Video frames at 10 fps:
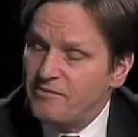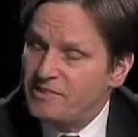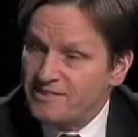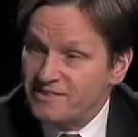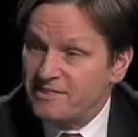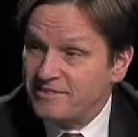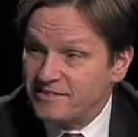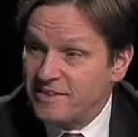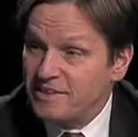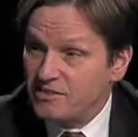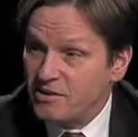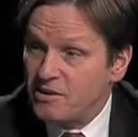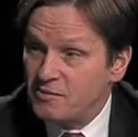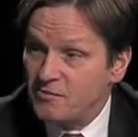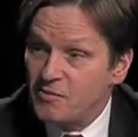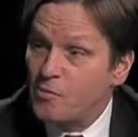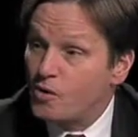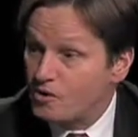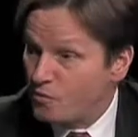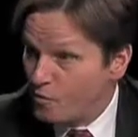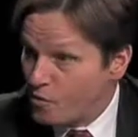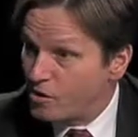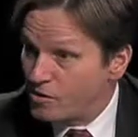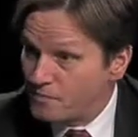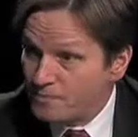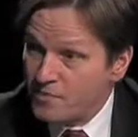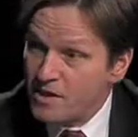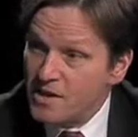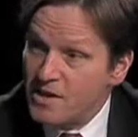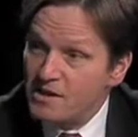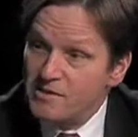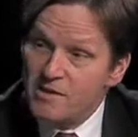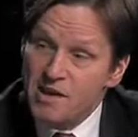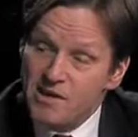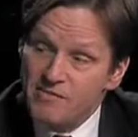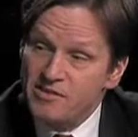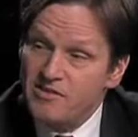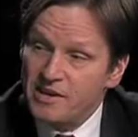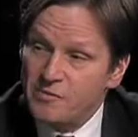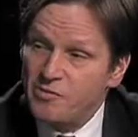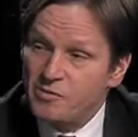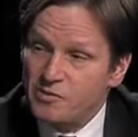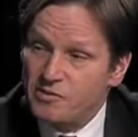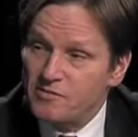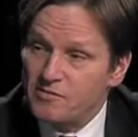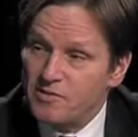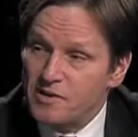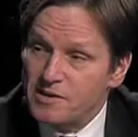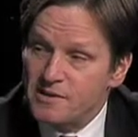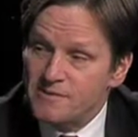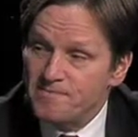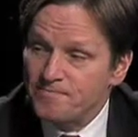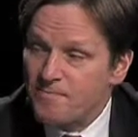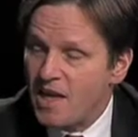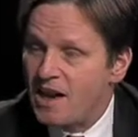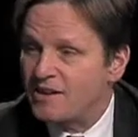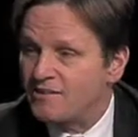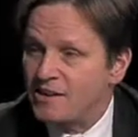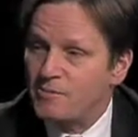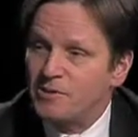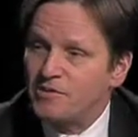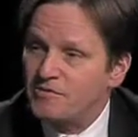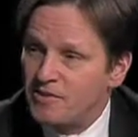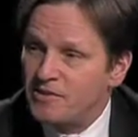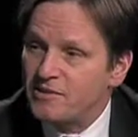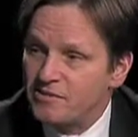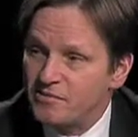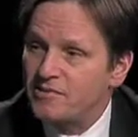to 16, come from 1 to 4 and have the same sort of academic to fitness